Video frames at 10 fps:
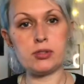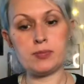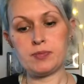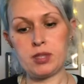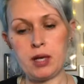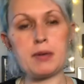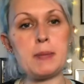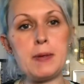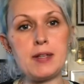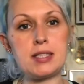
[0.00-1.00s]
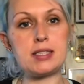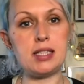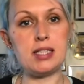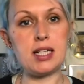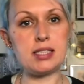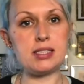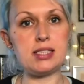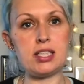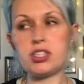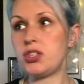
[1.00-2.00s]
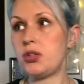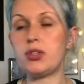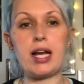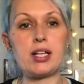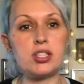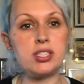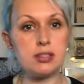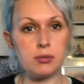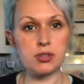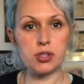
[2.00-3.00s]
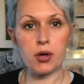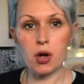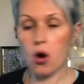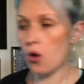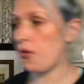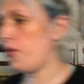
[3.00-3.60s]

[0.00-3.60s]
I'm going to put this in a nicer dish so you can actually see what's going on.